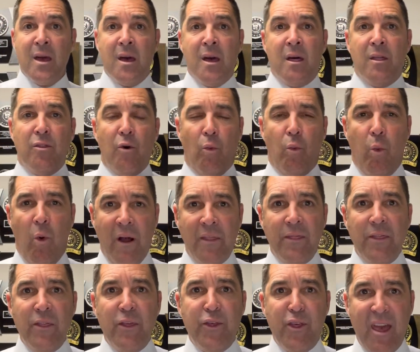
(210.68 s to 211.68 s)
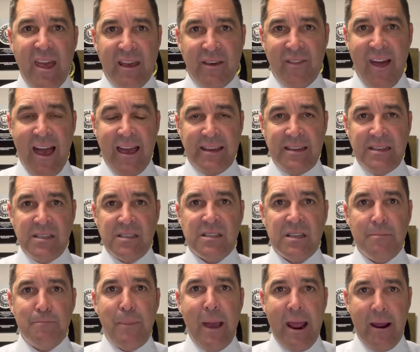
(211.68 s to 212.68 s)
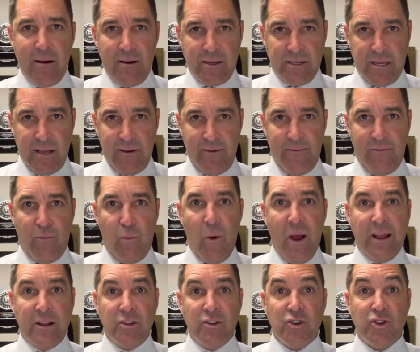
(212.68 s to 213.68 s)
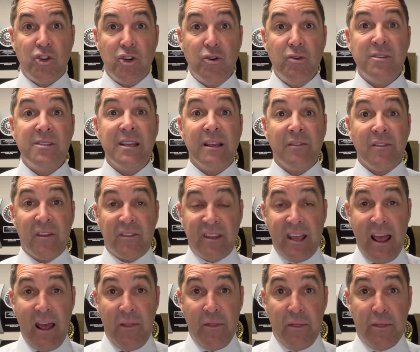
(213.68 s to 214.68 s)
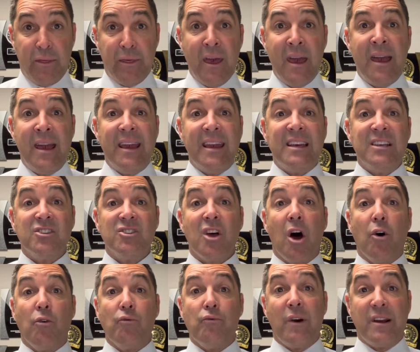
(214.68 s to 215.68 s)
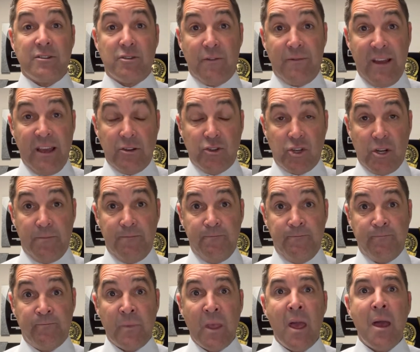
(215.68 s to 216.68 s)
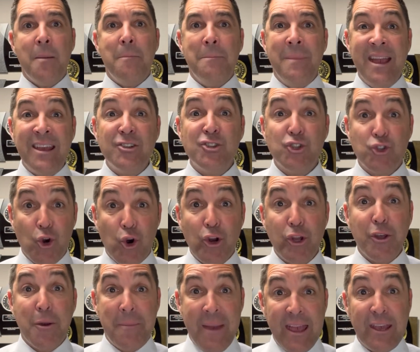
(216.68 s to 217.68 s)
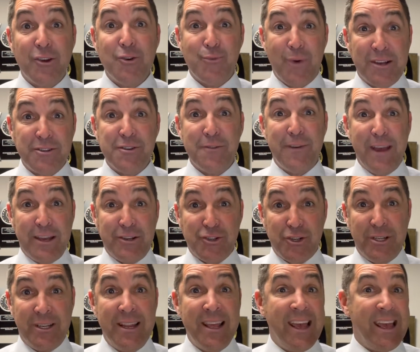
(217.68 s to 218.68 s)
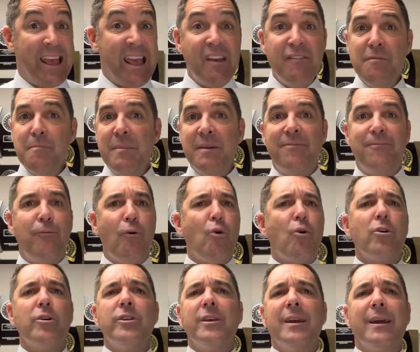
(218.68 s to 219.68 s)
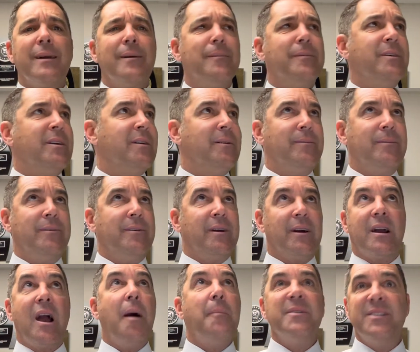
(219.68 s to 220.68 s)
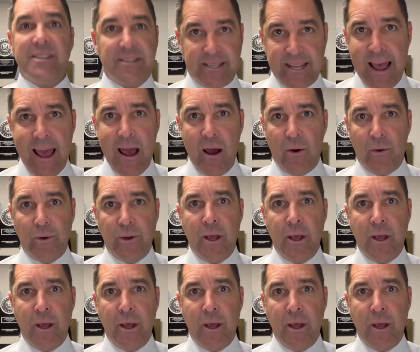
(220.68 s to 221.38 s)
The one thing that is imperative when choosing the 10th is a reservation. Make sure you make your reservation even before you come into town.